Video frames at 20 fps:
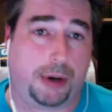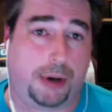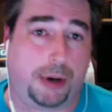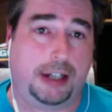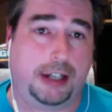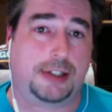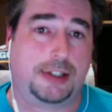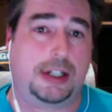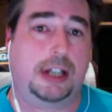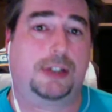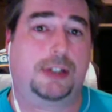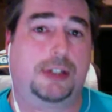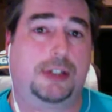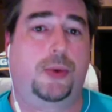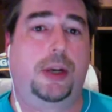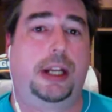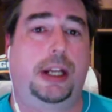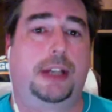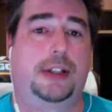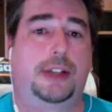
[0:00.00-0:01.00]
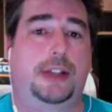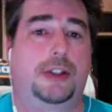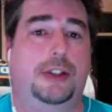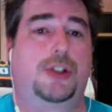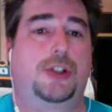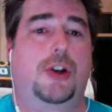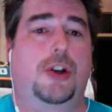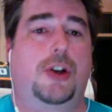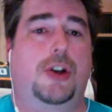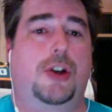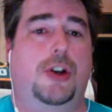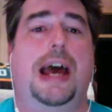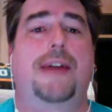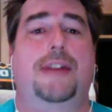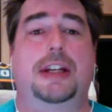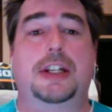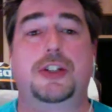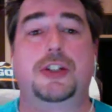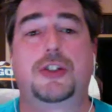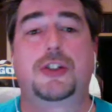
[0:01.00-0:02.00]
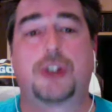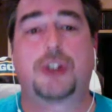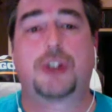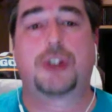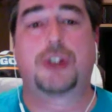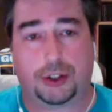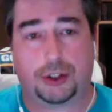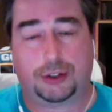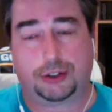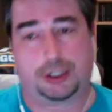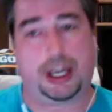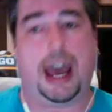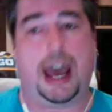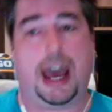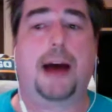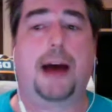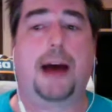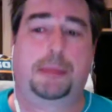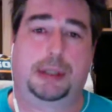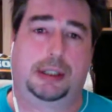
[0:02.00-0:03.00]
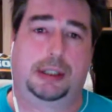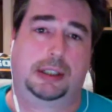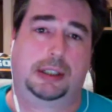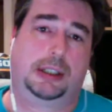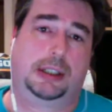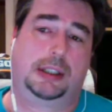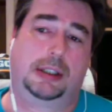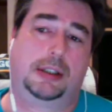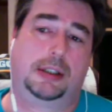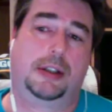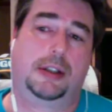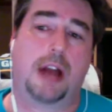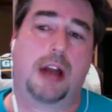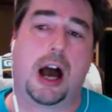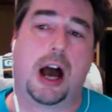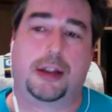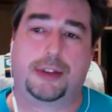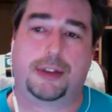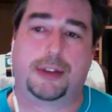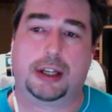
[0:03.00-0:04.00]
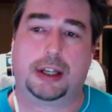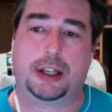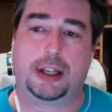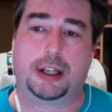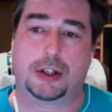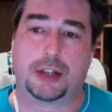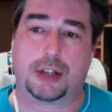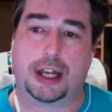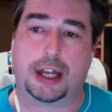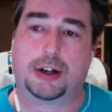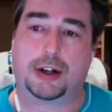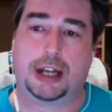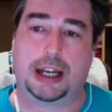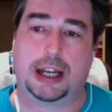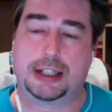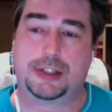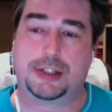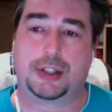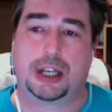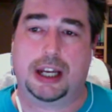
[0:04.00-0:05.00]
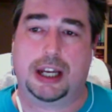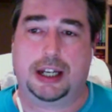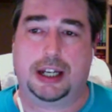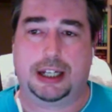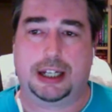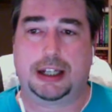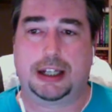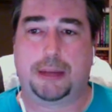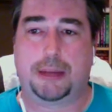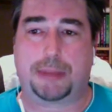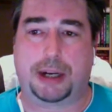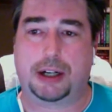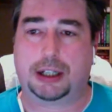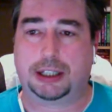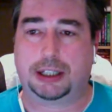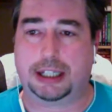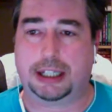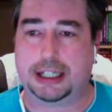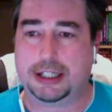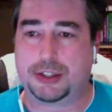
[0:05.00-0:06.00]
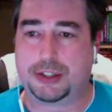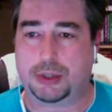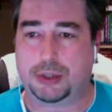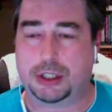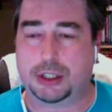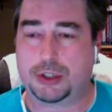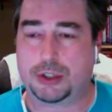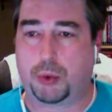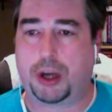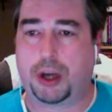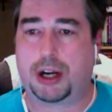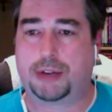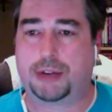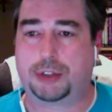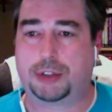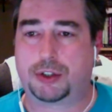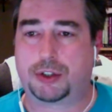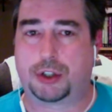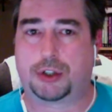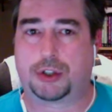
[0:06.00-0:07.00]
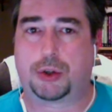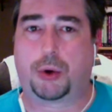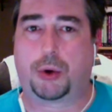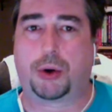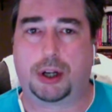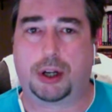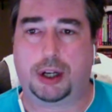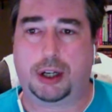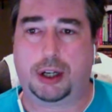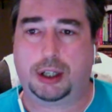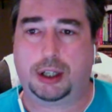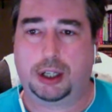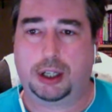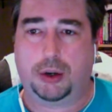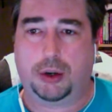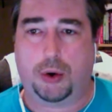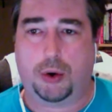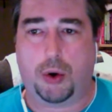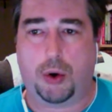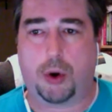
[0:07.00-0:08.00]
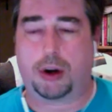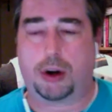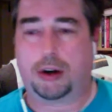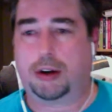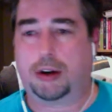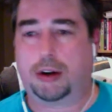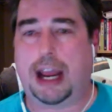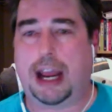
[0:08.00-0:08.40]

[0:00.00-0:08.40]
is now tweeting that the Sharks have an internal cap, not the they don't have. Apparently it's whatever Tatora or